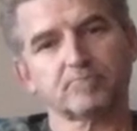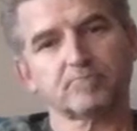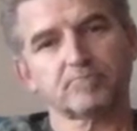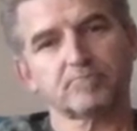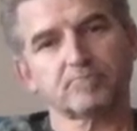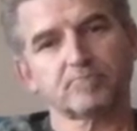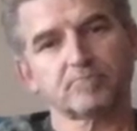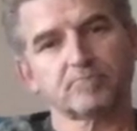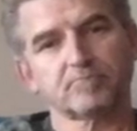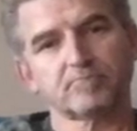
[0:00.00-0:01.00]

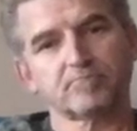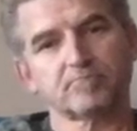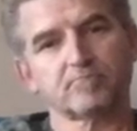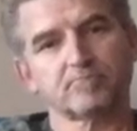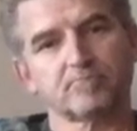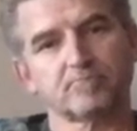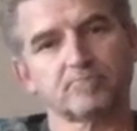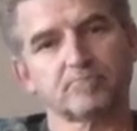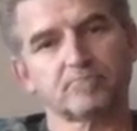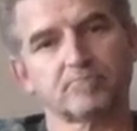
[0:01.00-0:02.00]

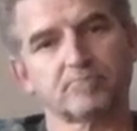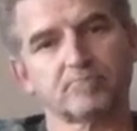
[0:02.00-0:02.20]
[no speech]